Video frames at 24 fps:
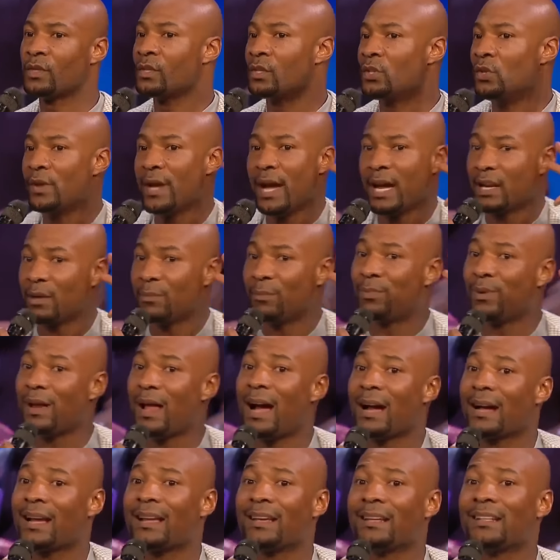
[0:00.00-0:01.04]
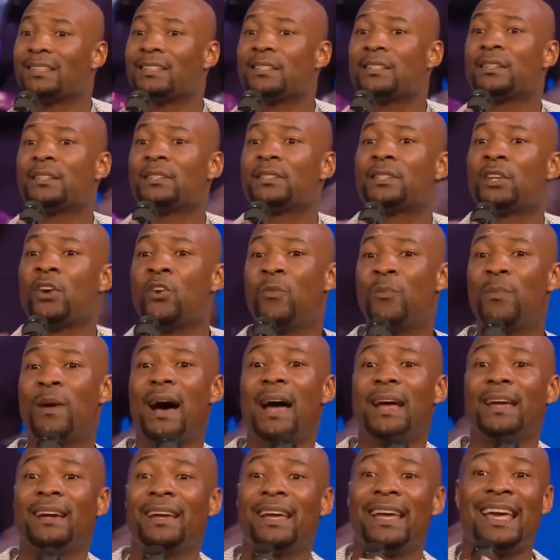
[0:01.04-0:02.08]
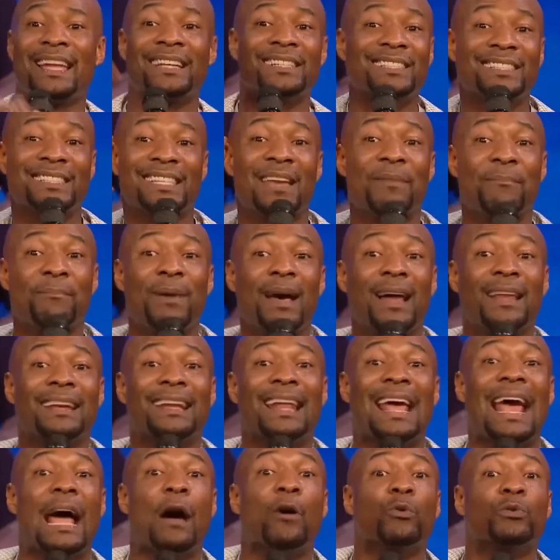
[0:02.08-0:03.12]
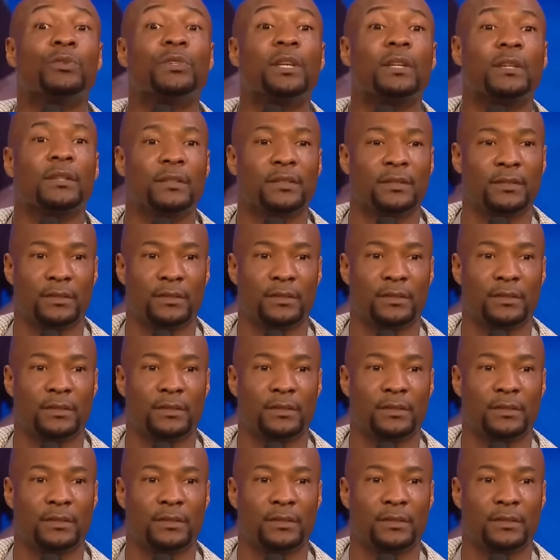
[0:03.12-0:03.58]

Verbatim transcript: You got to block Tobiah and Sanballat out.